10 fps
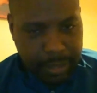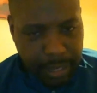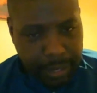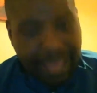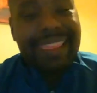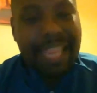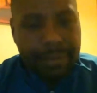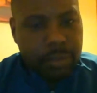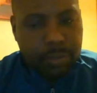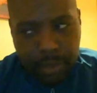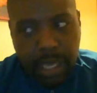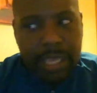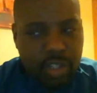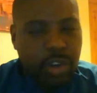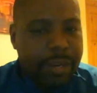and at that
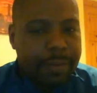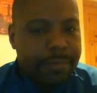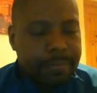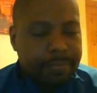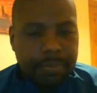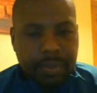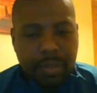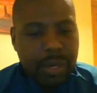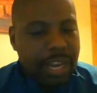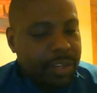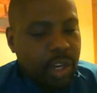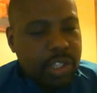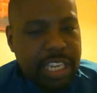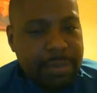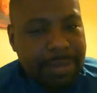level, yeah, he's great.
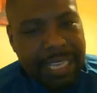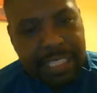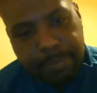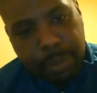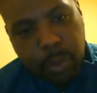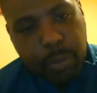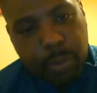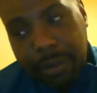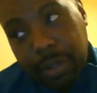We never got to see him against a